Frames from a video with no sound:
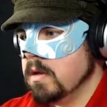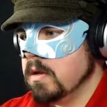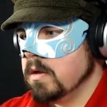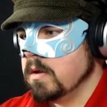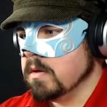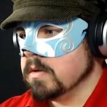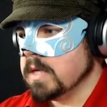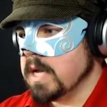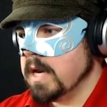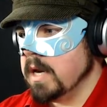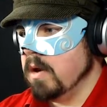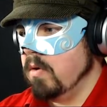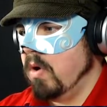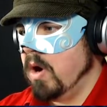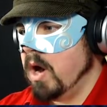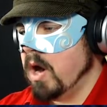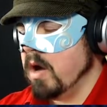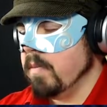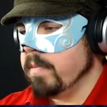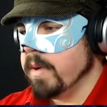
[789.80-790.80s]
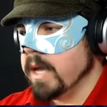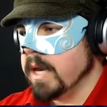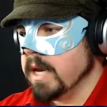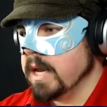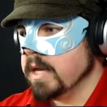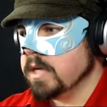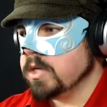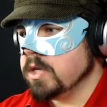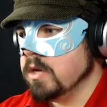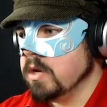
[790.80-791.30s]
Because that little heartbeat
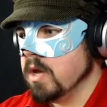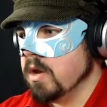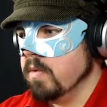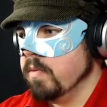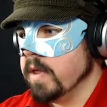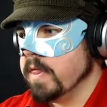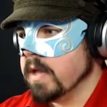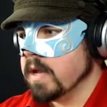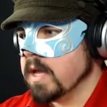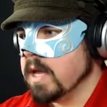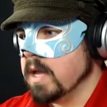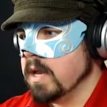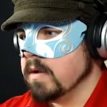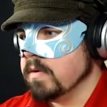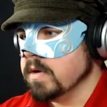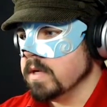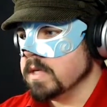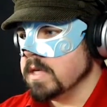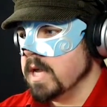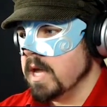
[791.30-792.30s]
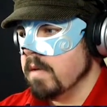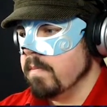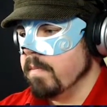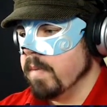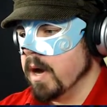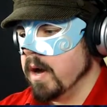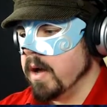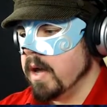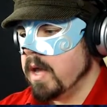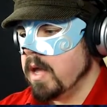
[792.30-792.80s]
lets you know when the killer is
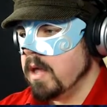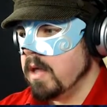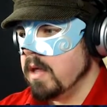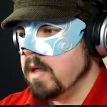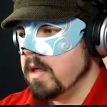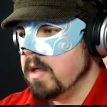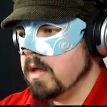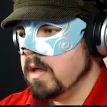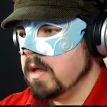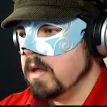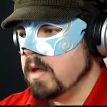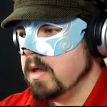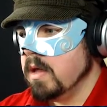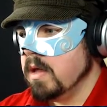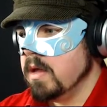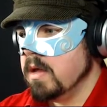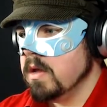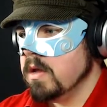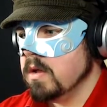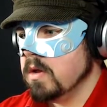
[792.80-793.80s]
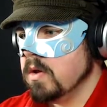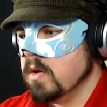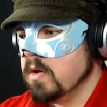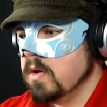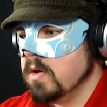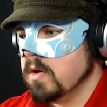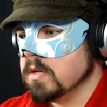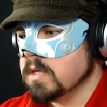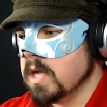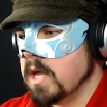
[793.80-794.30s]
nearby.
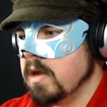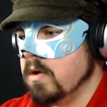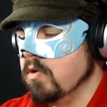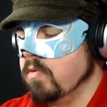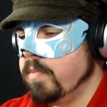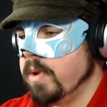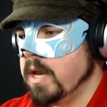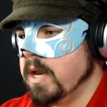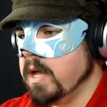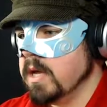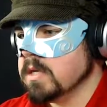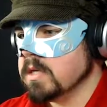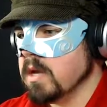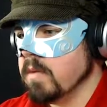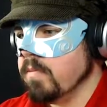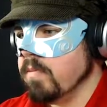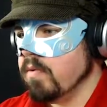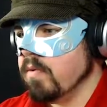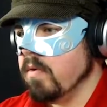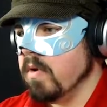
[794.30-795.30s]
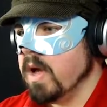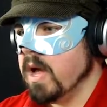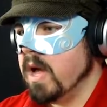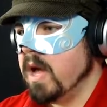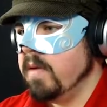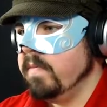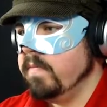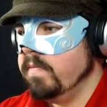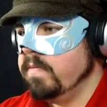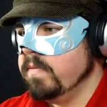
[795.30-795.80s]
Because the hillbilly is a...
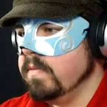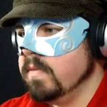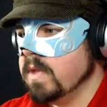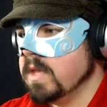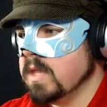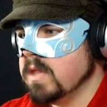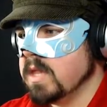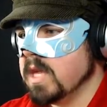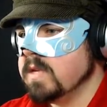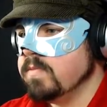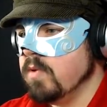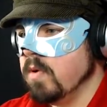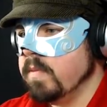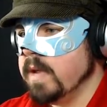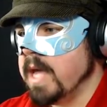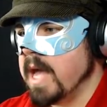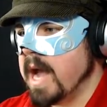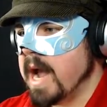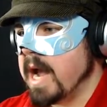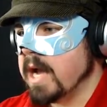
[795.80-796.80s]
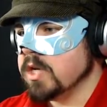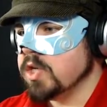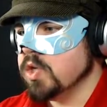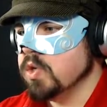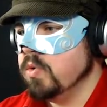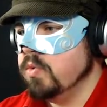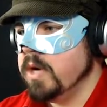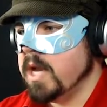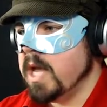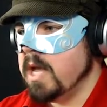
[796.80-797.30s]
there's probably
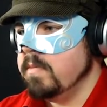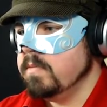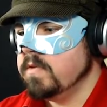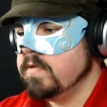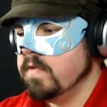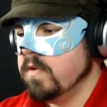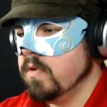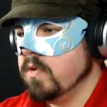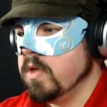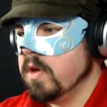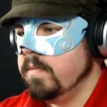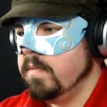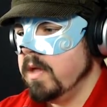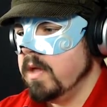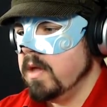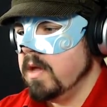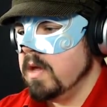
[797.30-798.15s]
actual names for them.